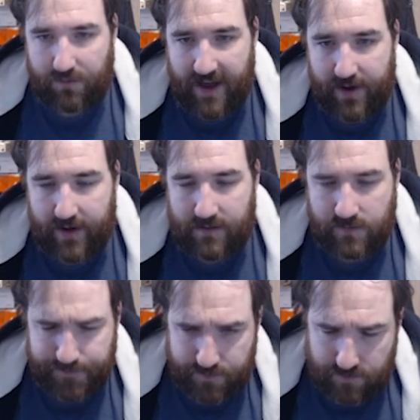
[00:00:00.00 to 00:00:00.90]

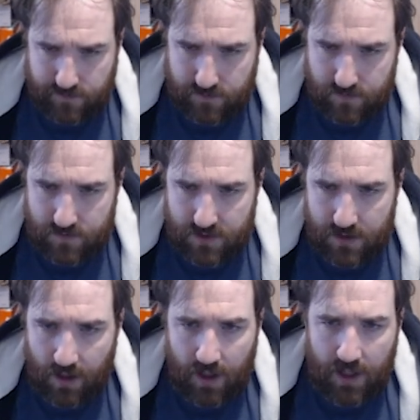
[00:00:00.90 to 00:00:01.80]
veteran.
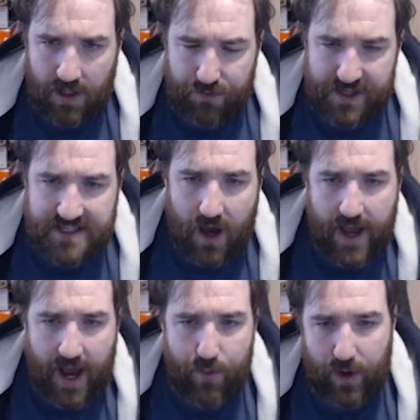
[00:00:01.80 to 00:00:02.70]
For this
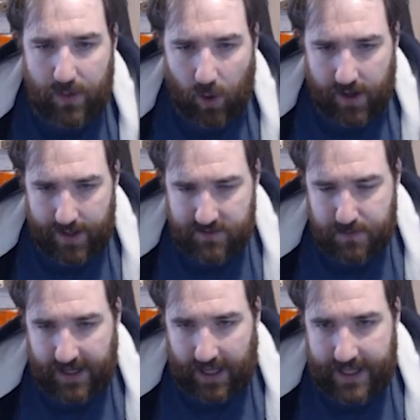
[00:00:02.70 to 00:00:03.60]
guy, I really wanted him to
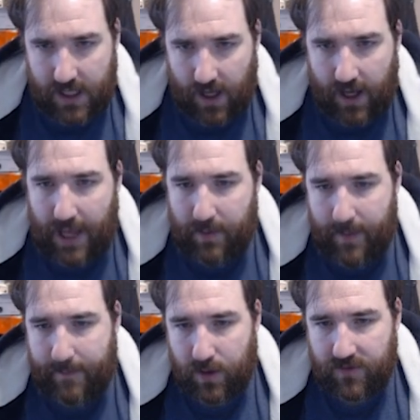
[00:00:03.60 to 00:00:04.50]
be like, I am a
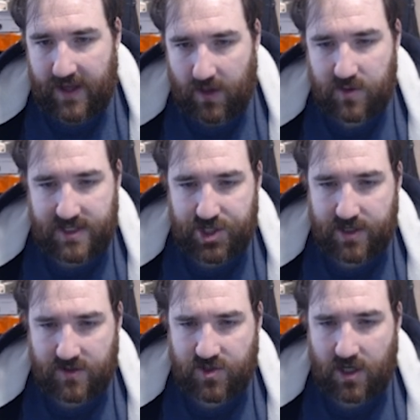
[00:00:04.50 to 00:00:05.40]
member of the
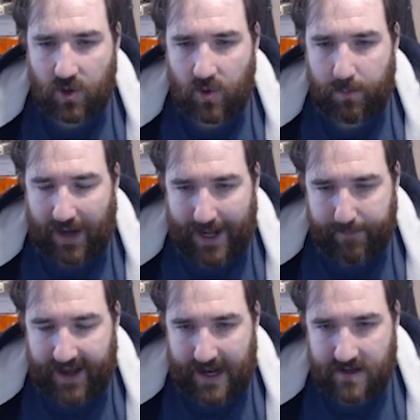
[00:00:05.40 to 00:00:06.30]
Inquisition. So black
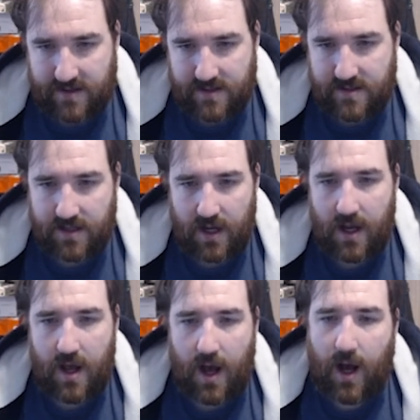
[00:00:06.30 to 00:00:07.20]
pants,
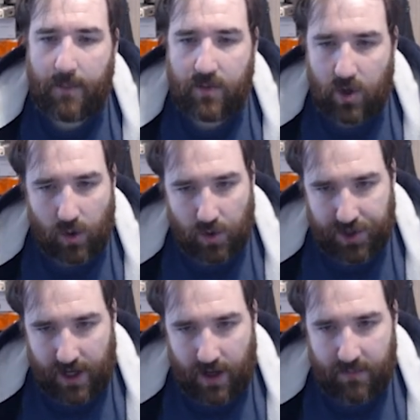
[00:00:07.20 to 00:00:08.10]

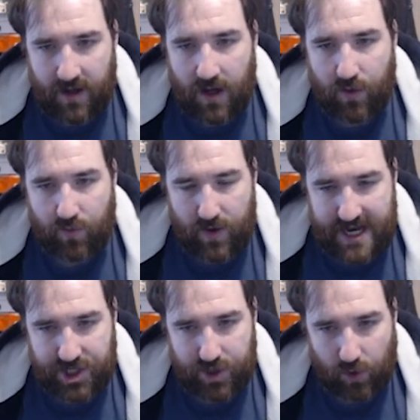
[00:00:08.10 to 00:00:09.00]
gold armor,
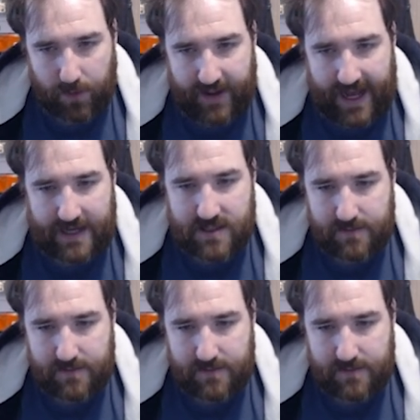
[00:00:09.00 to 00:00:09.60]
red shoulder pad, to